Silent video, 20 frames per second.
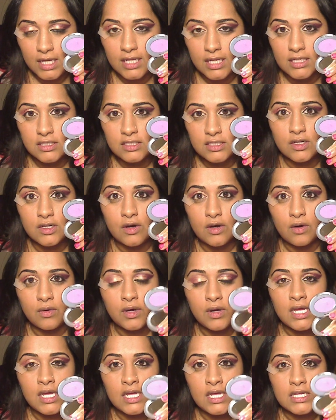it. So
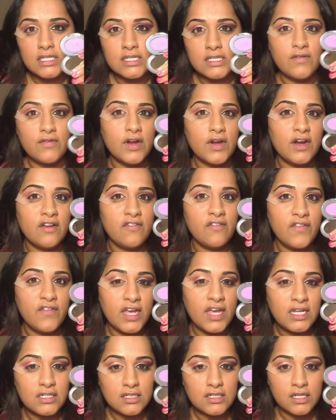it's a very
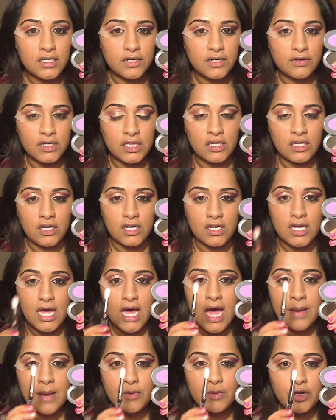faint glittery look.
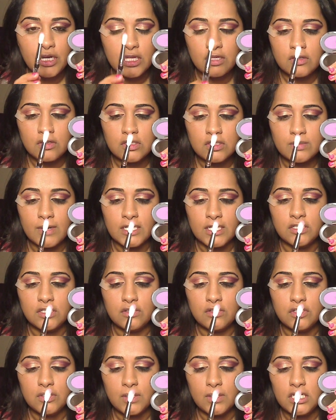I'm going to use my
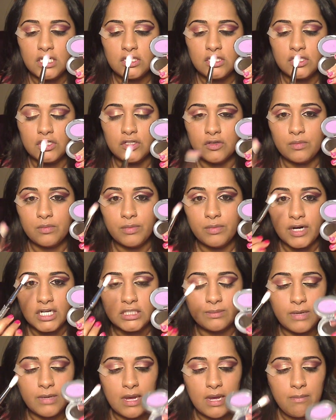222
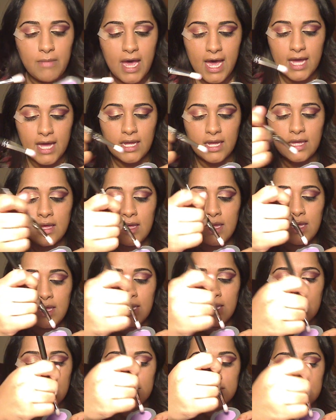brush by MAC,
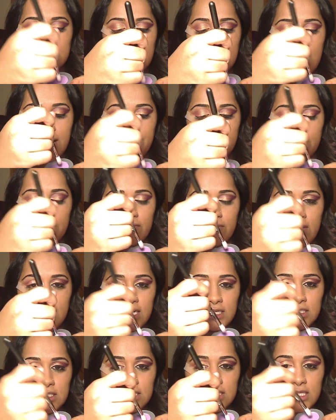tap it right
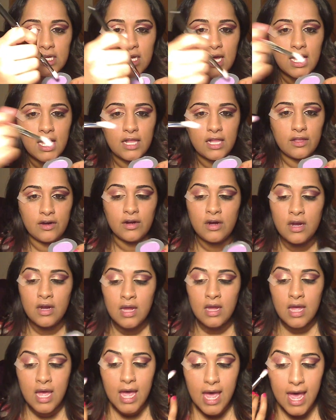into the color,
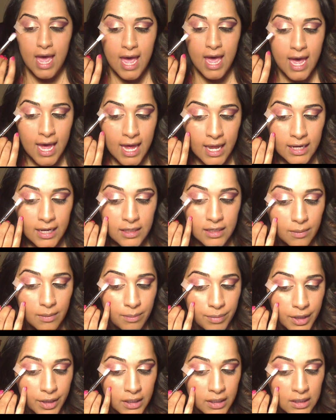and
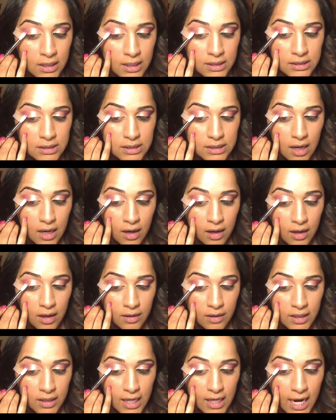bring this
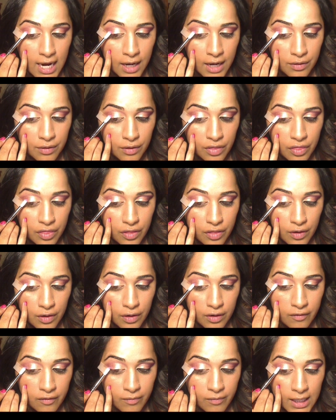on the outer
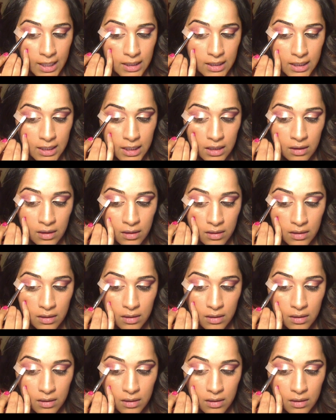third of my lid,